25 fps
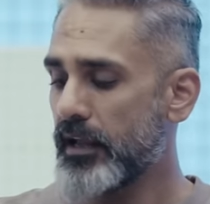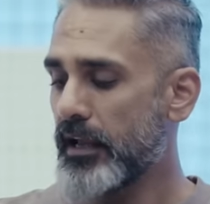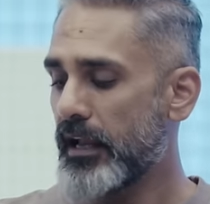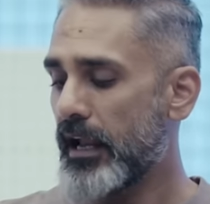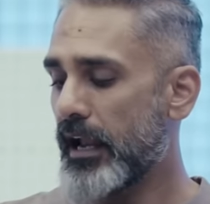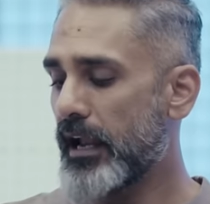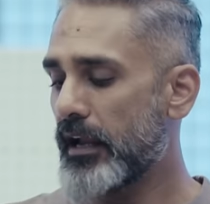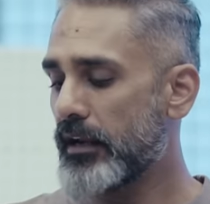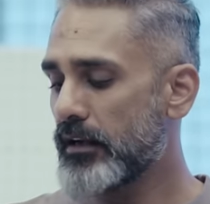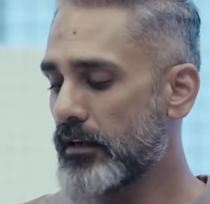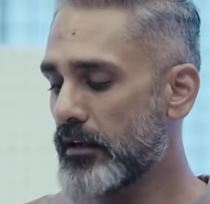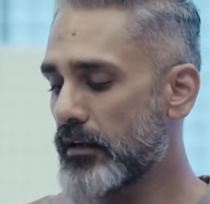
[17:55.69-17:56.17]

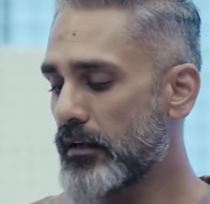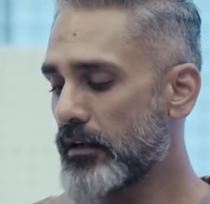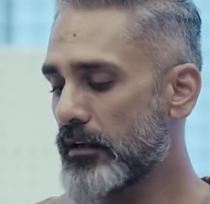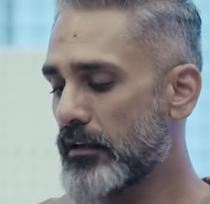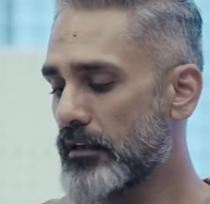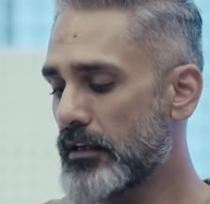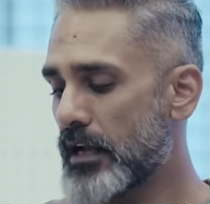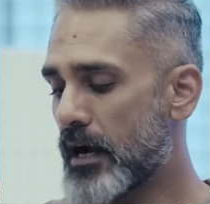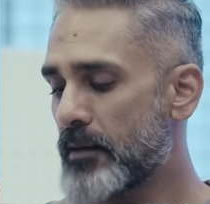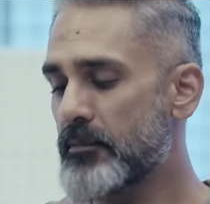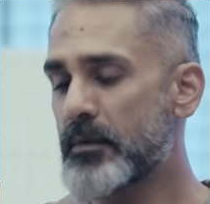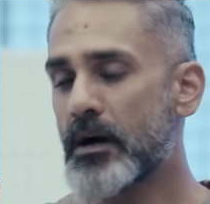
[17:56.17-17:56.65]
And
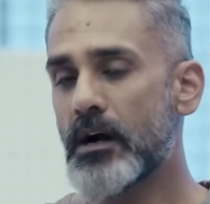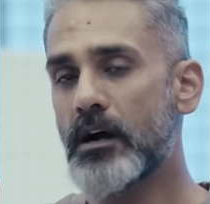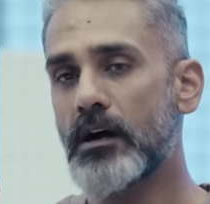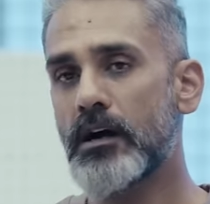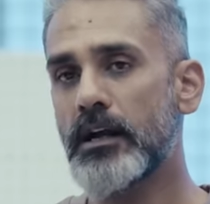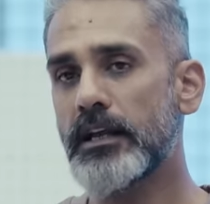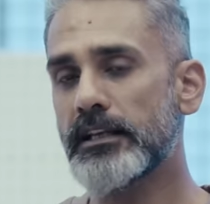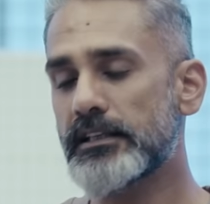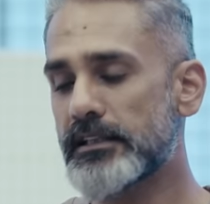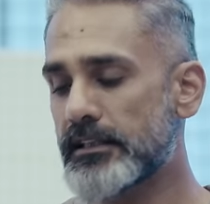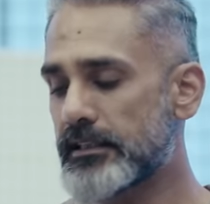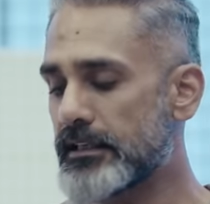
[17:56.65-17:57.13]
Yamaha
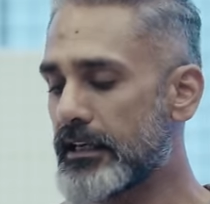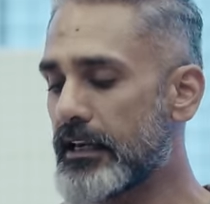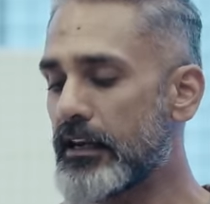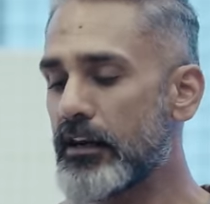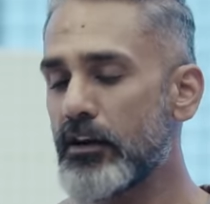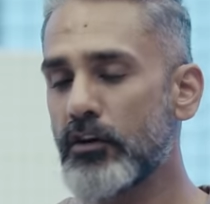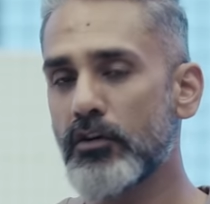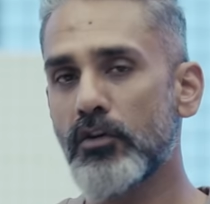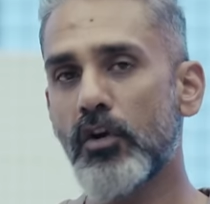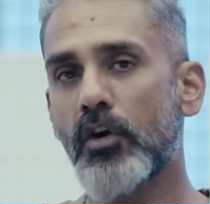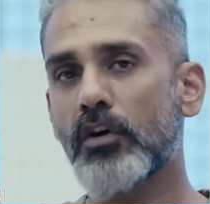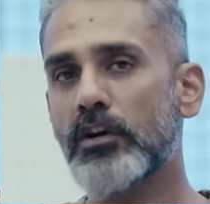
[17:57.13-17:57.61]
has still
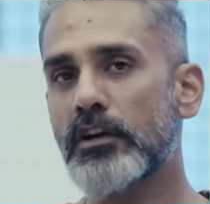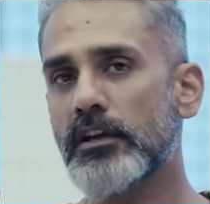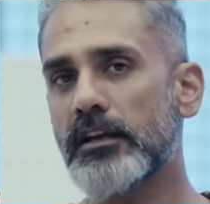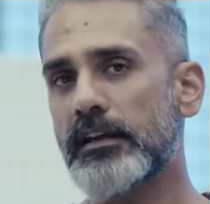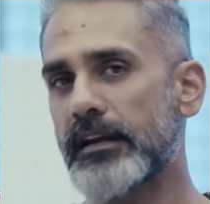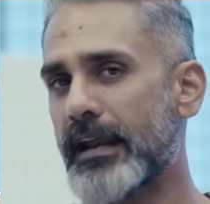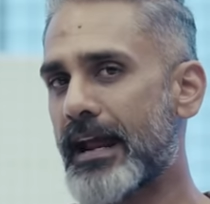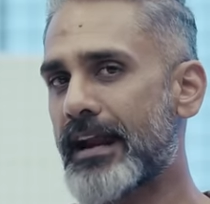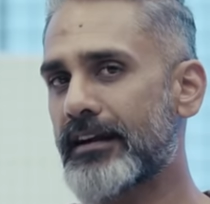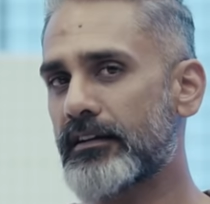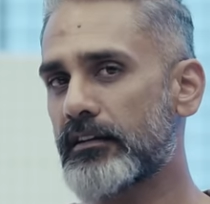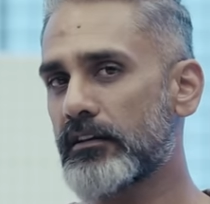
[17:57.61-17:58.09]
not
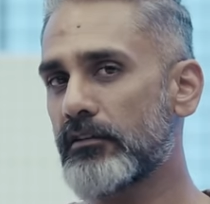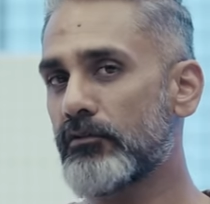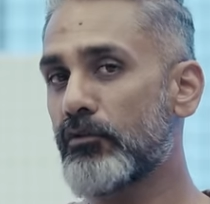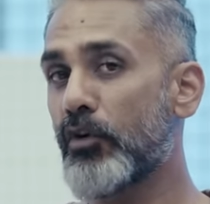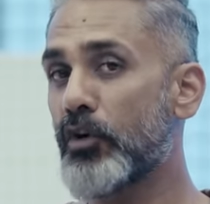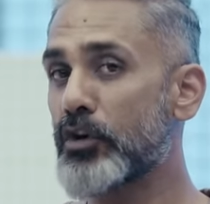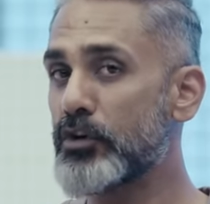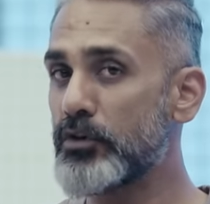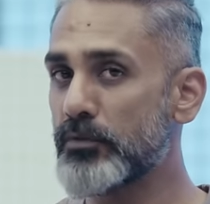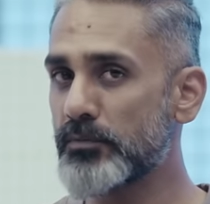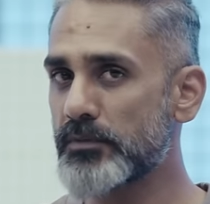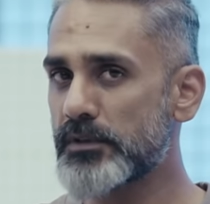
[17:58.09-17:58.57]
cracked the
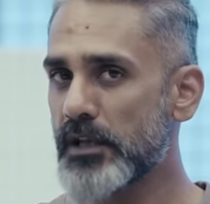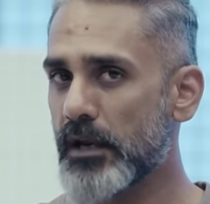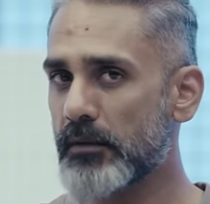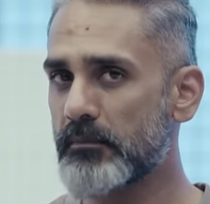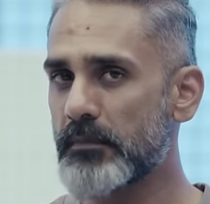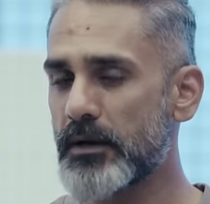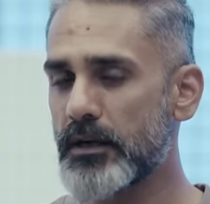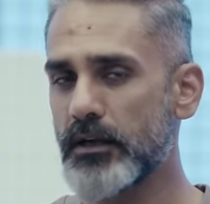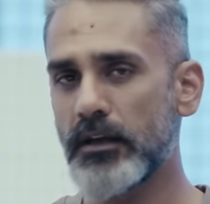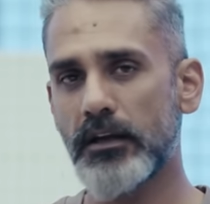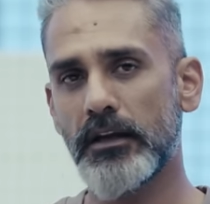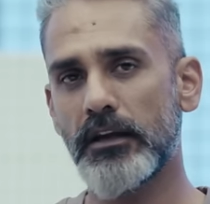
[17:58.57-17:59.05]
volume
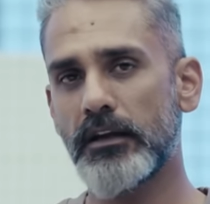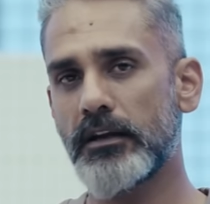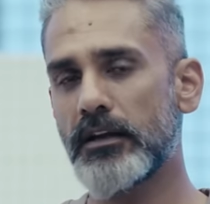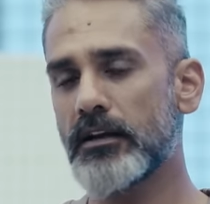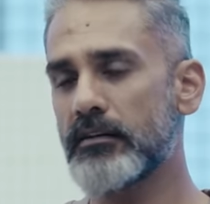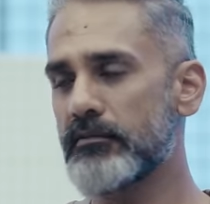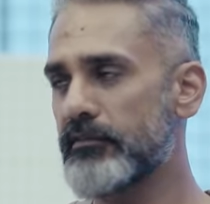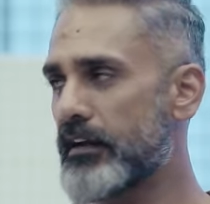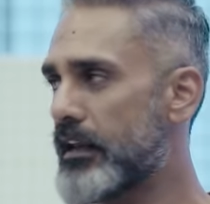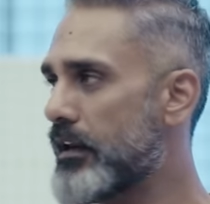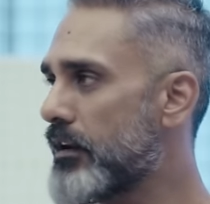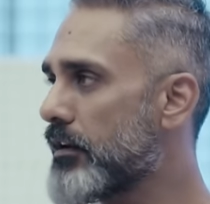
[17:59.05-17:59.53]
segment in India
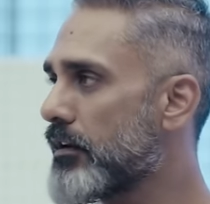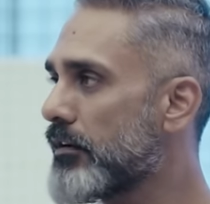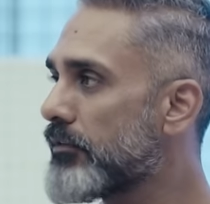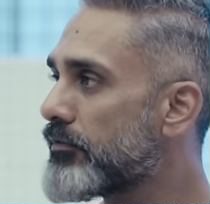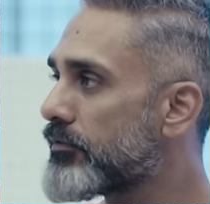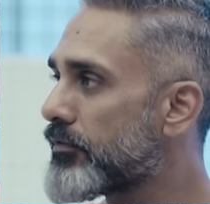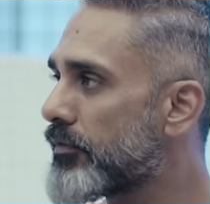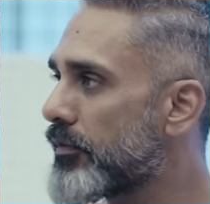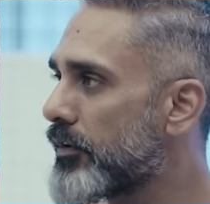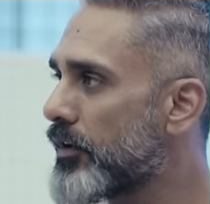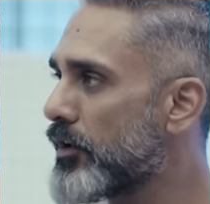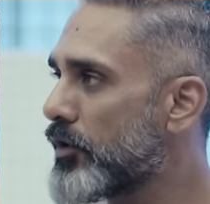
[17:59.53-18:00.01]
well
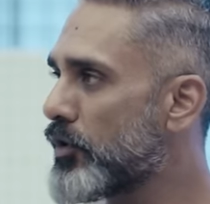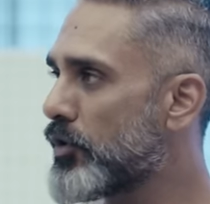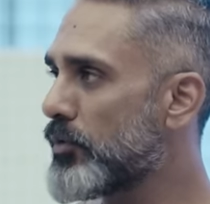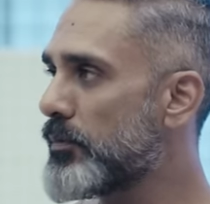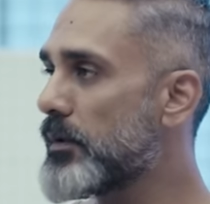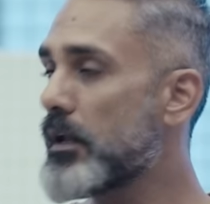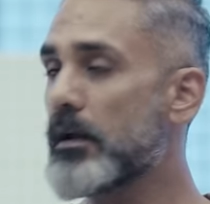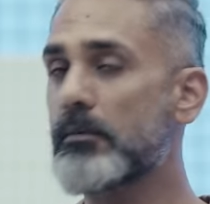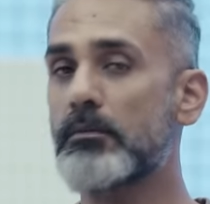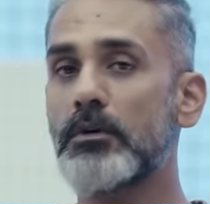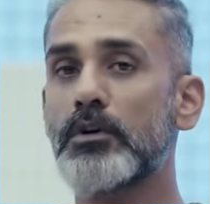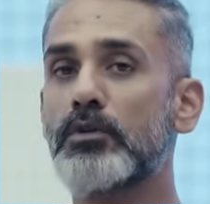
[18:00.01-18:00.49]
enough to
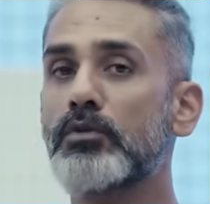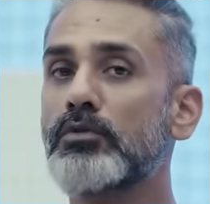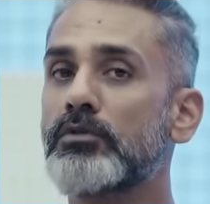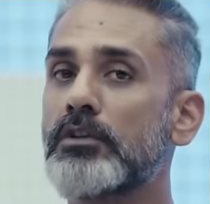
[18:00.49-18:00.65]
be able to